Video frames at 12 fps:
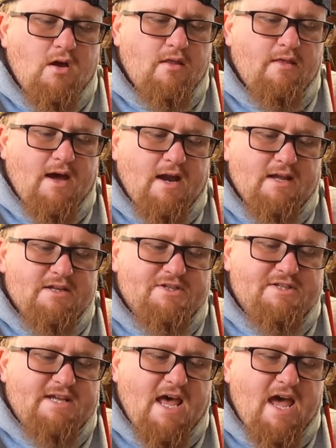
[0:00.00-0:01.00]
that it
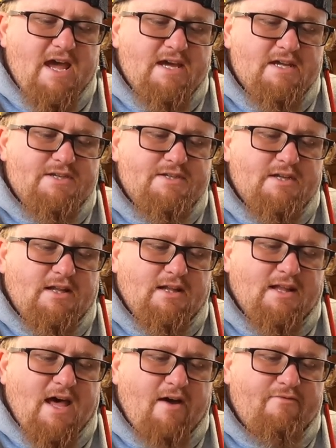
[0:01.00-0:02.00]
says
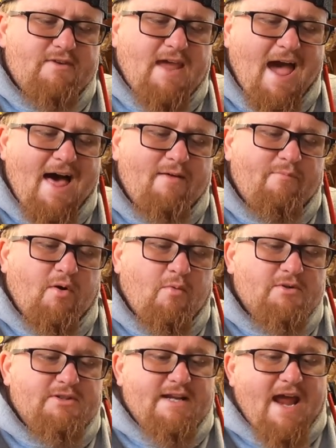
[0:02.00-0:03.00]
left caliper
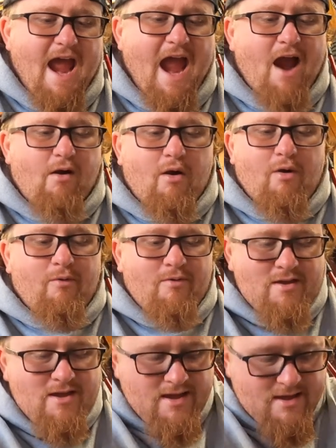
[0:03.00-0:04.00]
with an arrow.
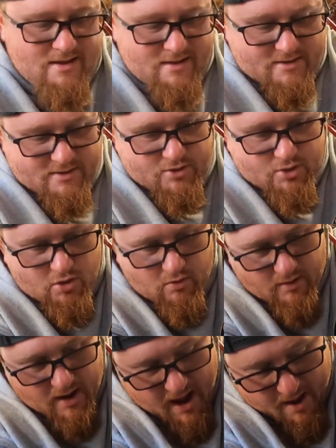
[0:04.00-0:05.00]

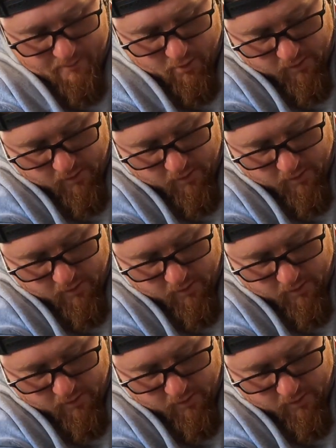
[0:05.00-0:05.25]
So I'm